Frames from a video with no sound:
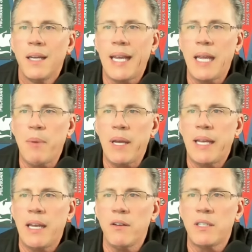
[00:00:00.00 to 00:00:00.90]
eBay
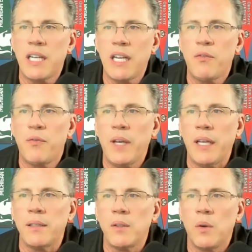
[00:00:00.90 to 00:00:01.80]
guaranteed
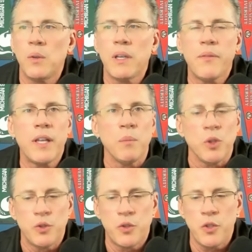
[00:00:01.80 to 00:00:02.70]
fit, only
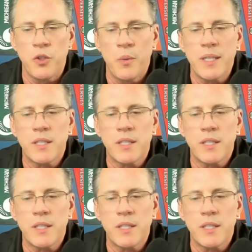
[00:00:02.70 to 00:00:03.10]
available to U.S.